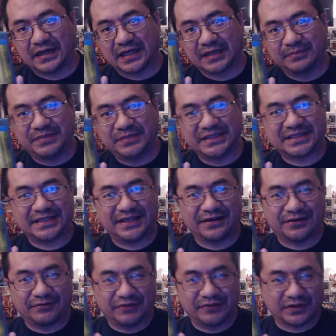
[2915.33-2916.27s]
like a
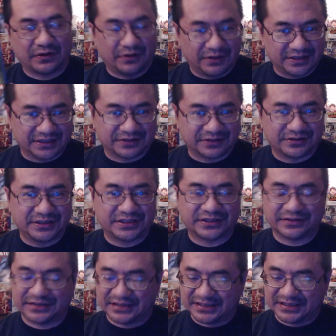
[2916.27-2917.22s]
bestiary, with all the
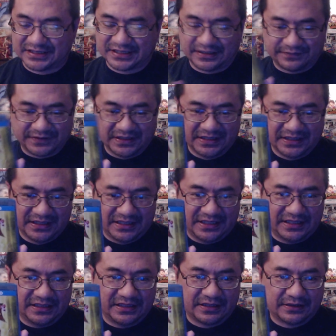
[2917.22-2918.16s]
creatures and stuff
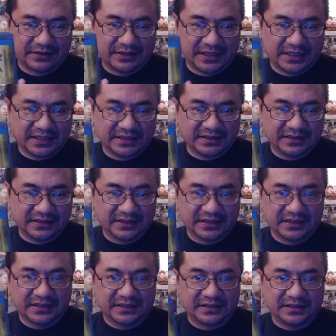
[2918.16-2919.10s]
in there. And
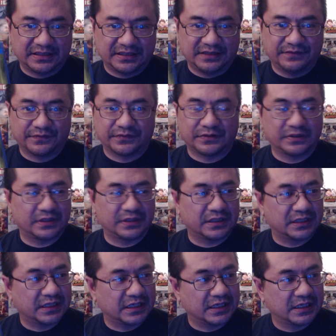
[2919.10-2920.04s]
the
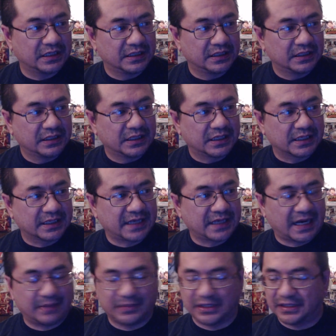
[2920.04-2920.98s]
evil
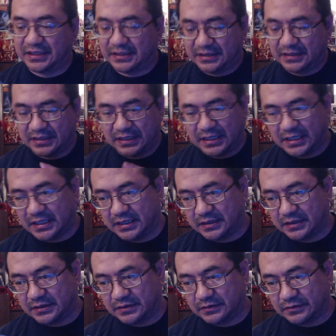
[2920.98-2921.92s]
goblin,
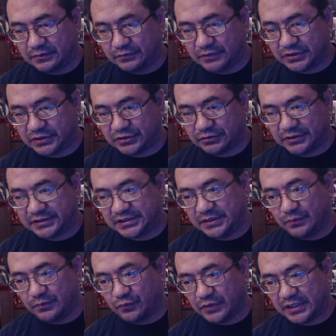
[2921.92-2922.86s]
which you only
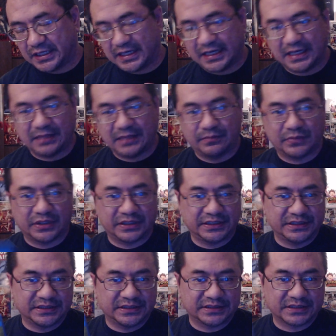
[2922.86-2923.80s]
see him one time,
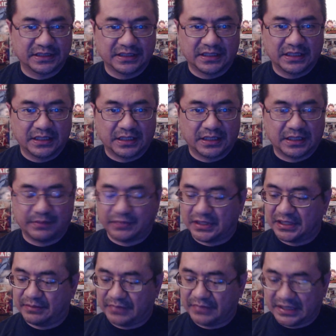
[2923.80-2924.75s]
but he's
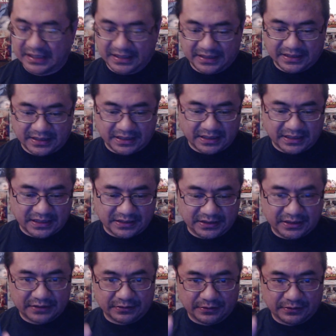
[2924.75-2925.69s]
played by
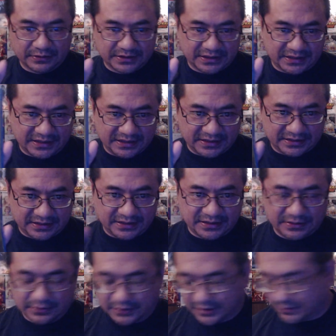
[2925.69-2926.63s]
Nick Nolte.
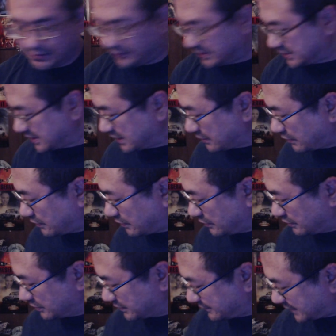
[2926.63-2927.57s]
He wants to get a
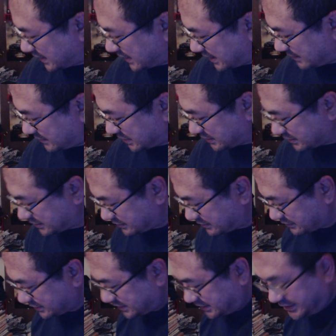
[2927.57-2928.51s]
hold of that
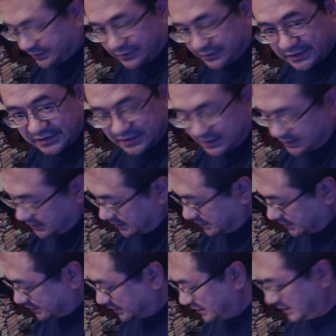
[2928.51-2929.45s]
because there's secrets in
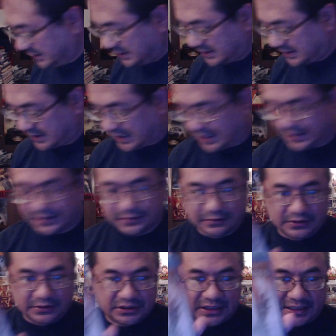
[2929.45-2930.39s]
there. I Kill